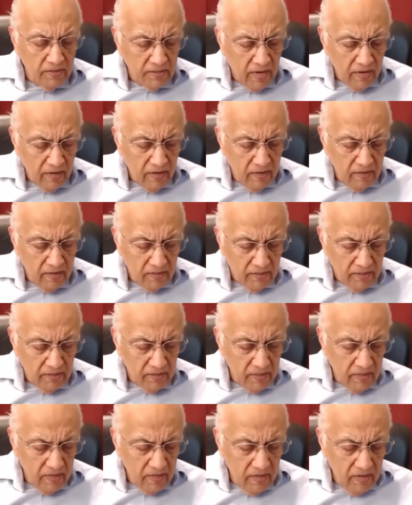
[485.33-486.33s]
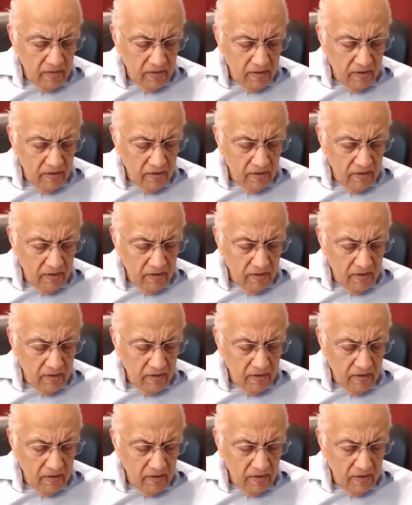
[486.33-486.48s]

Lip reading: subtle. This